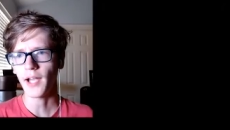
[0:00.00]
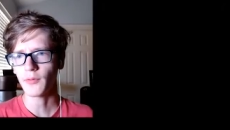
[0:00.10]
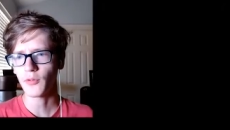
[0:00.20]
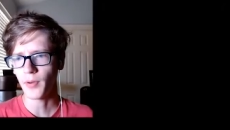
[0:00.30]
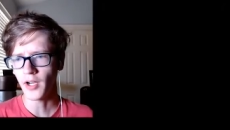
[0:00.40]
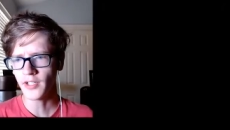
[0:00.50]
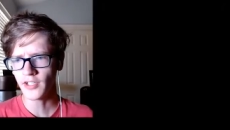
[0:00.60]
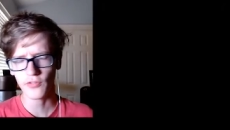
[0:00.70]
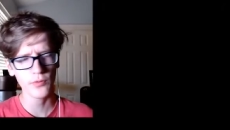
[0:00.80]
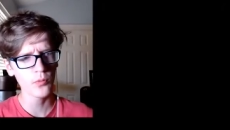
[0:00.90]
I was
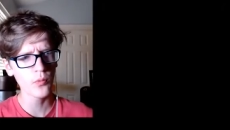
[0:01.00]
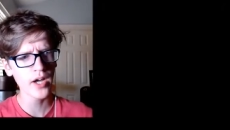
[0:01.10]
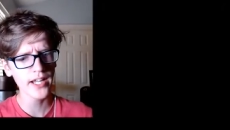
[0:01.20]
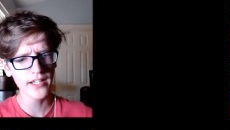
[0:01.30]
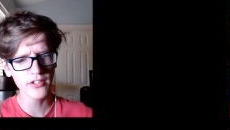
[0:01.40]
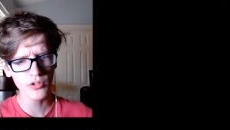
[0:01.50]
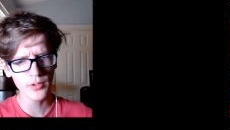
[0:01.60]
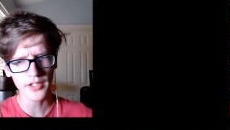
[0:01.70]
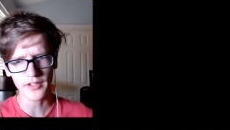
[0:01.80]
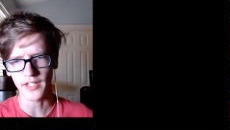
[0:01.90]
punished for what? I didn't
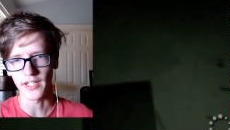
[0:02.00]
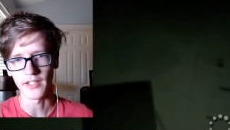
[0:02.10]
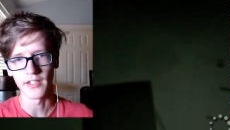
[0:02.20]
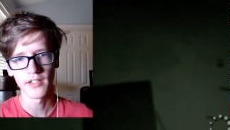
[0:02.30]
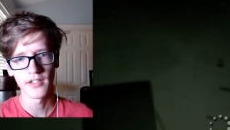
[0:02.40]
do anything.